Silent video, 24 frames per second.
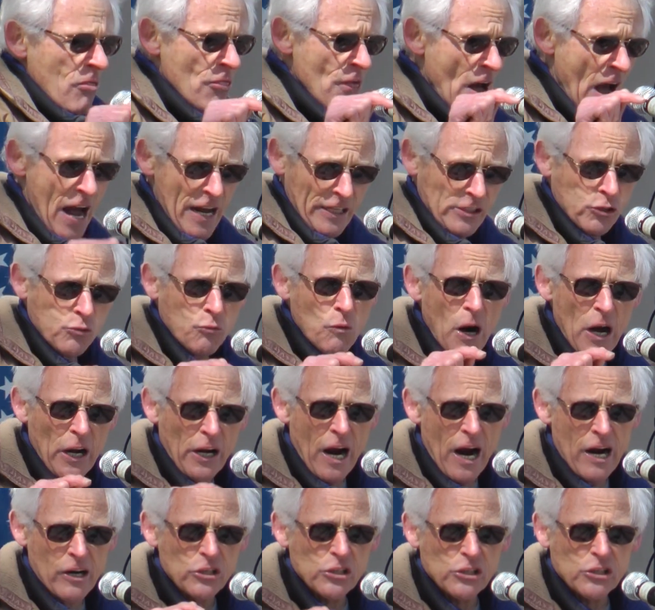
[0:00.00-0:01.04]
That's what
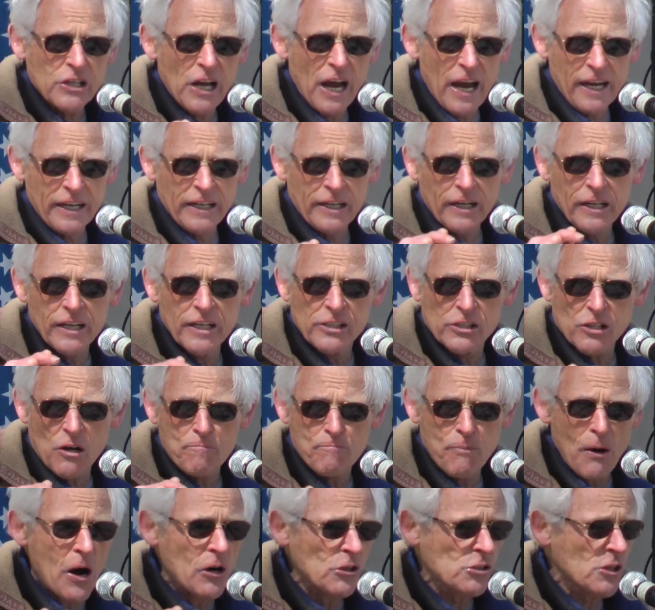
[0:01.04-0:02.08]
our state is
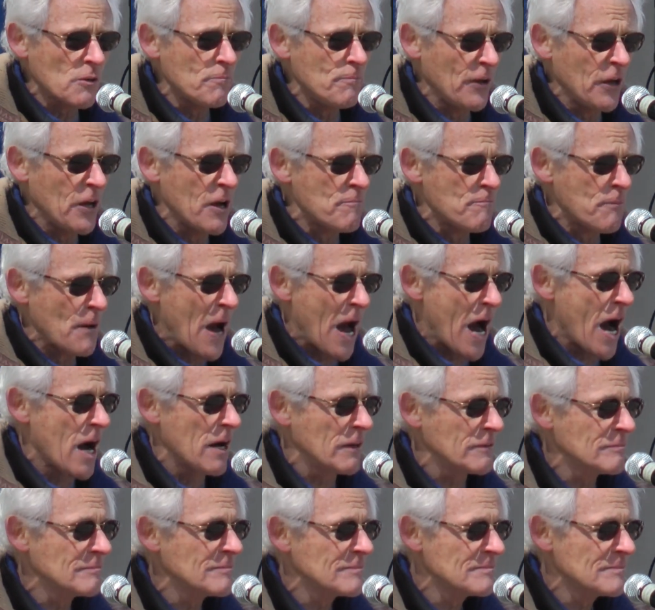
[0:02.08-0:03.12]
supposed to be
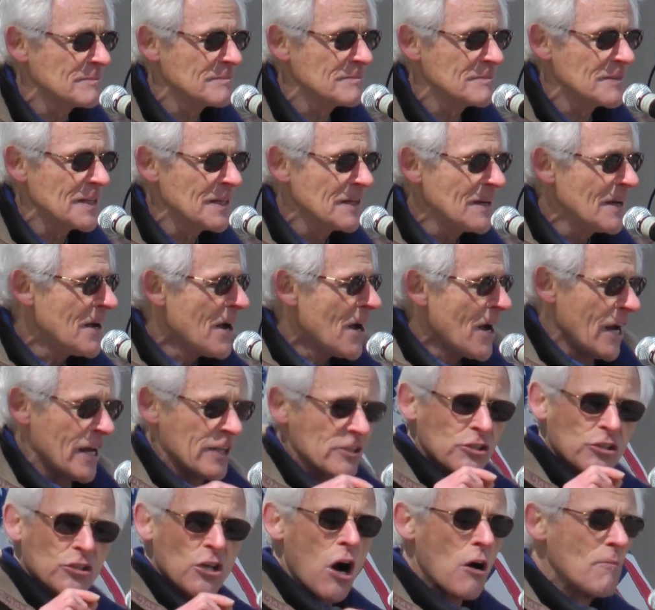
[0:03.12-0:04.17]
about.
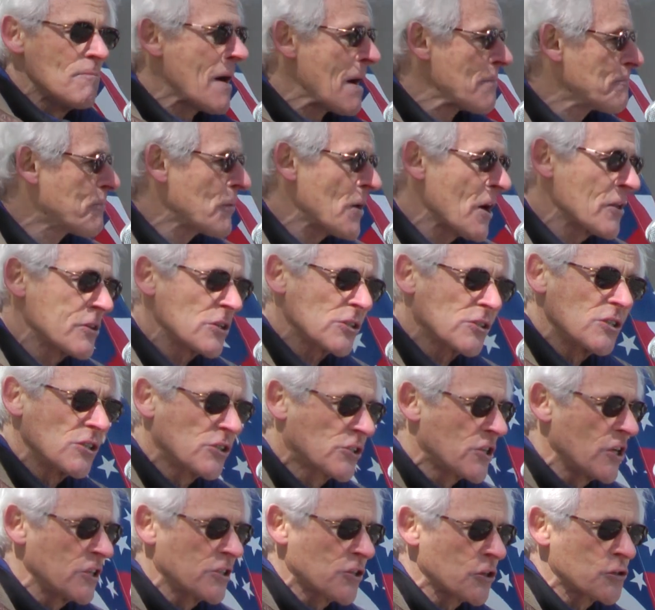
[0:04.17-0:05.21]
And so, my brothers and
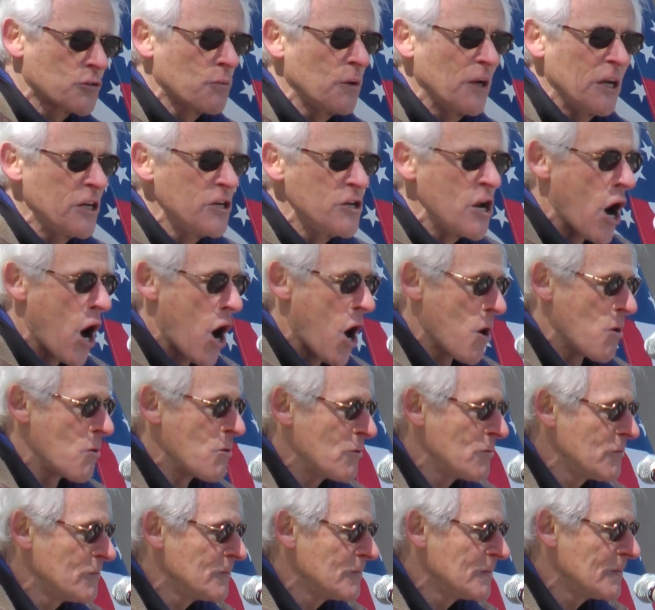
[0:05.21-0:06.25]
sisters, we know
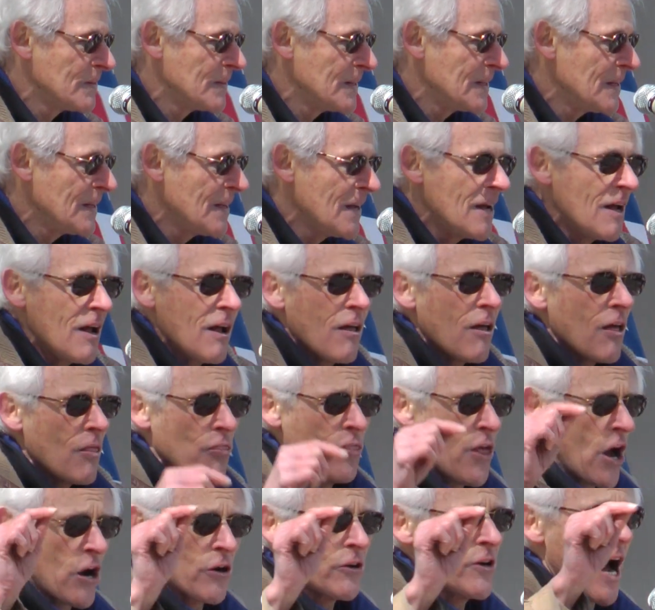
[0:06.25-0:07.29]

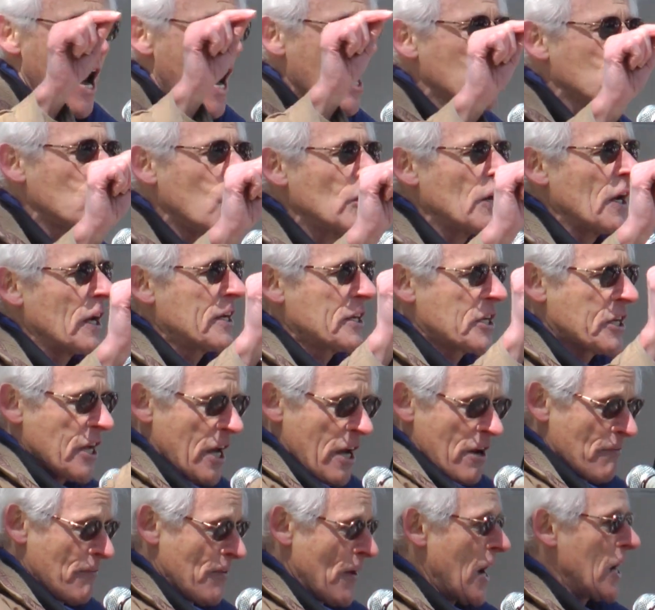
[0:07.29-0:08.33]
they're not going to
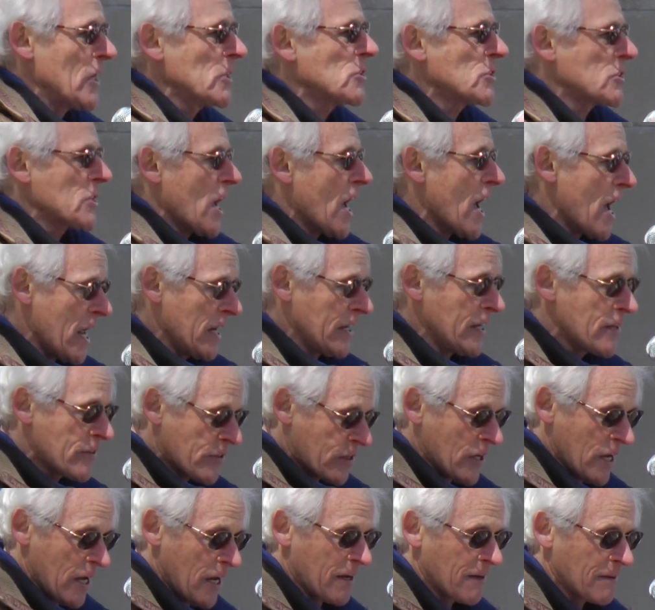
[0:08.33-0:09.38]
give us
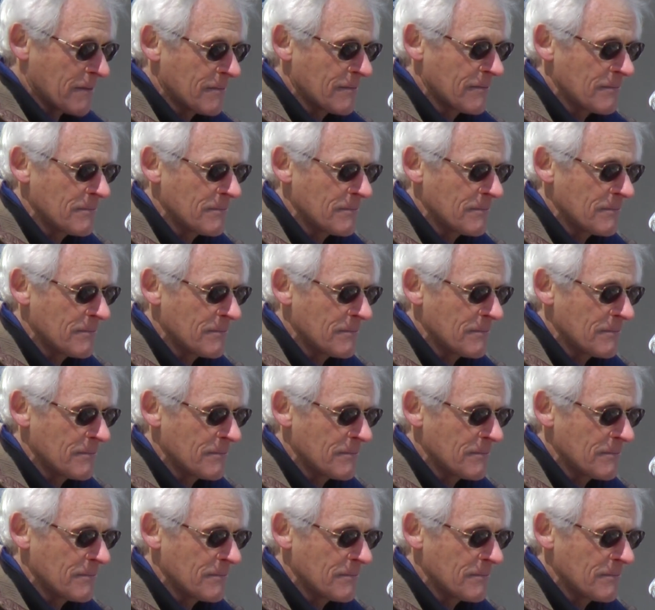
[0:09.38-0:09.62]
anything.